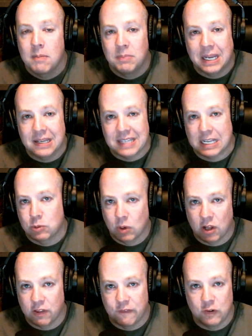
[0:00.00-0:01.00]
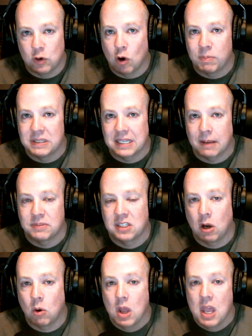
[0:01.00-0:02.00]
because that's when all the food opens up.
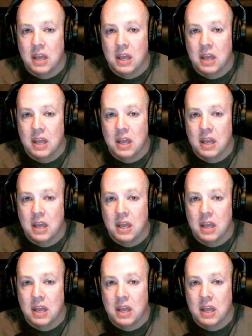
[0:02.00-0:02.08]
So